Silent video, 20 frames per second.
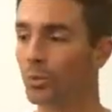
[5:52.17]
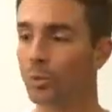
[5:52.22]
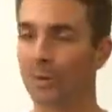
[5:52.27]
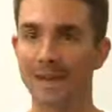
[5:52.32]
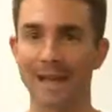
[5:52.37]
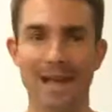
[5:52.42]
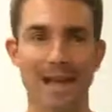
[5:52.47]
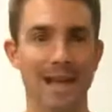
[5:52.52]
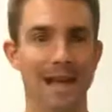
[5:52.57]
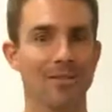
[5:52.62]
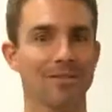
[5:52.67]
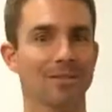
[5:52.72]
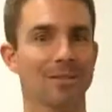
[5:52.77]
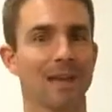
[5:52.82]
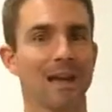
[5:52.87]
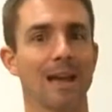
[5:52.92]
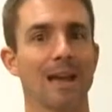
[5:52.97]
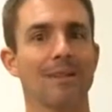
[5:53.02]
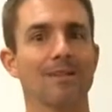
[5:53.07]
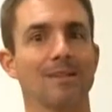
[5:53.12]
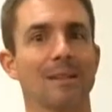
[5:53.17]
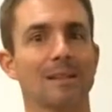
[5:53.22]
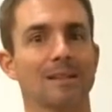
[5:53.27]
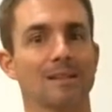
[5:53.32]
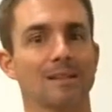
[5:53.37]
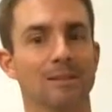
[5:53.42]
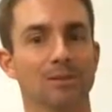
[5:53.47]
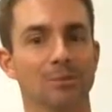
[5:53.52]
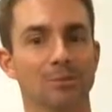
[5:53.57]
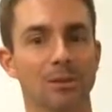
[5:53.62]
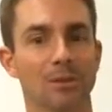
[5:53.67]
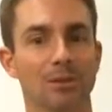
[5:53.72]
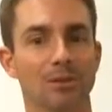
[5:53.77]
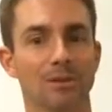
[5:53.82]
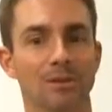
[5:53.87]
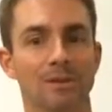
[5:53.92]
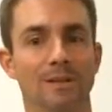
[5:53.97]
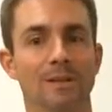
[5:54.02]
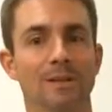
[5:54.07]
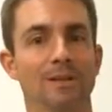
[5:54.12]
we have to have that
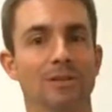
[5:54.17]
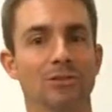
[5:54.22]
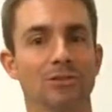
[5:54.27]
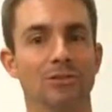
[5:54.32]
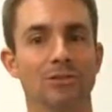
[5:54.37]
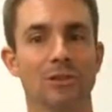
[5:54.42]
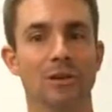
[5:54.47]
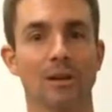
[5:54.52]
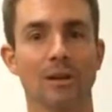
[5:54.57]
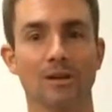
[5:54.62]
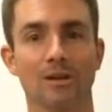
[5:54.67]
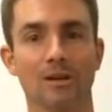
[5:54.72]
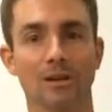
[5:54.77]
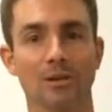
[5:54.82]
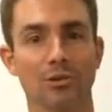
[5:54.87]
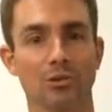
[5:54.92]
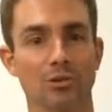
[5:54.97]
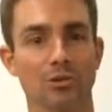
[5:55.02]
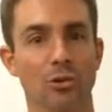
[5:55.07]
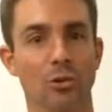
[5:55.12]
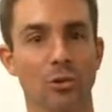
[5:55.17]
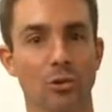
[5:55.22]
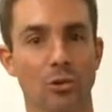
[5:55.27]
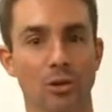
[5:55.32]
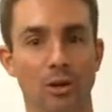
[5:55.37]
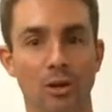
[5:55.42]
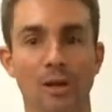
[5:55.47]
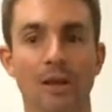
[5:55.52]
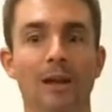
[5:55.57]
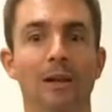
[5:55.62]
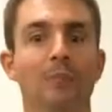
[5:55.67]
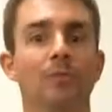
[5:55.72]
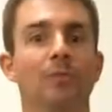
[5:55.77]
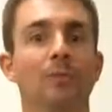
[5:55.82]
stability and strength in the shoulder